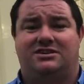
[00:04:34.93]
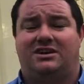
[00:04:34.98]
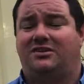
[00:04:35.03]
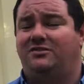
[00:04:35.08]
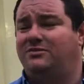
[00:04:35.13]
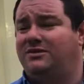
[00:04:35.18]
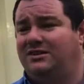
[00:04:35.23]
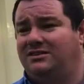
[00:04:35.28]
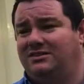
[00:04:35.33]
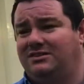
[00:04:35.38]
I
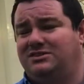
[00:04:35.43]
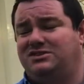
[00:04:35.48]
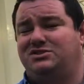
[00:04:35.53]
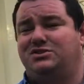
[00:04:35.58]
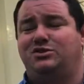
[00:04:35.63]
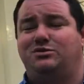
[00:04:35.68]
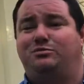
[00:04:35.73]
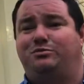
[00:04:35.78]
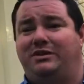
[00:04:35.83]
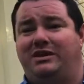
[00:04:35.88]
think this
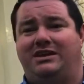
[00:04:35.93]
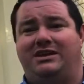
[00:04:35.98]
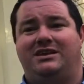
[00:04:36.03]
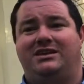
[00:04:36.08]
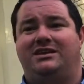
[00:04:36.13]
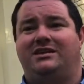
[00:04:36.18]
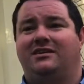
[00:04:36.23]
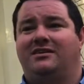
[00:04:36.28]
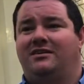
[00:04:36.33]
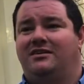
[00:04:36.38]
should
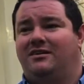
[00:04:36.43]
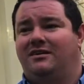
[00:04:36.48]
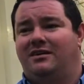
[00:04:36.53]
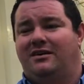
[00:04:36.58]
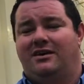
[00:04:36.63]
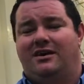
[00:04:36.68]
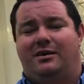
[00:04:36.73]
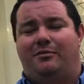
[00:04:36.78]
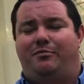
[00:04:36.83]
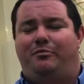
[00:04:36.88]
be
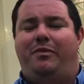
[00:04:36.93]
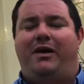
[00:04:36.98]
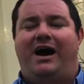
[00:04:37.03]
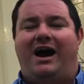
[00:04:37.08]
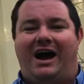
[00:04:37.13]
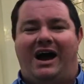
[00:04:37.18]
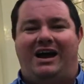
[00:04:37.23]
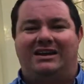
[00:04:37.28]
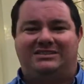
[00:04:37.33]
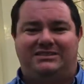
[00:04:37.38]

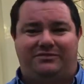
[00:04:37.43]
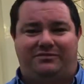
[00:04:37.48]
part